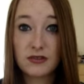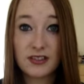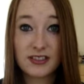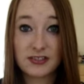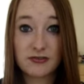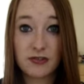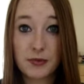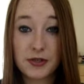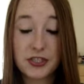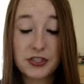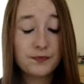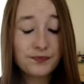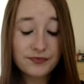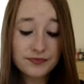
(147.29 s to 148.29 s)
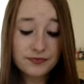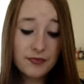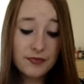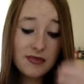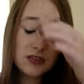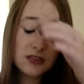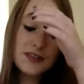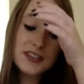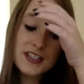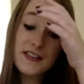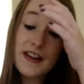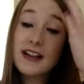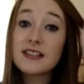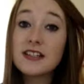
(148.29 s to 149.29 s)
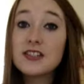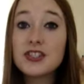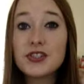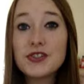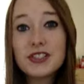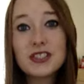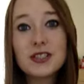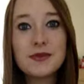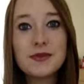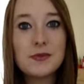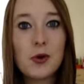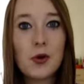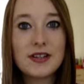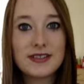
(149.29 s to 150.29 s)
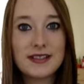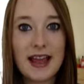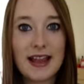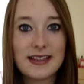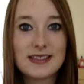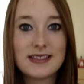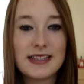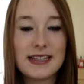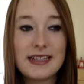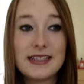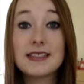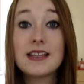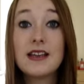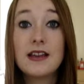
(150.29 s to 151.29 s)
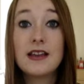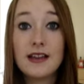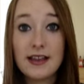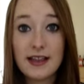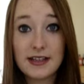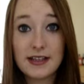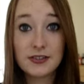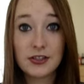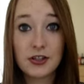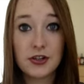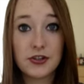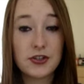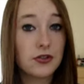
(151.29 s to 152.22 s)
This is rubbish. So the directing during some of the more intense scenes is good.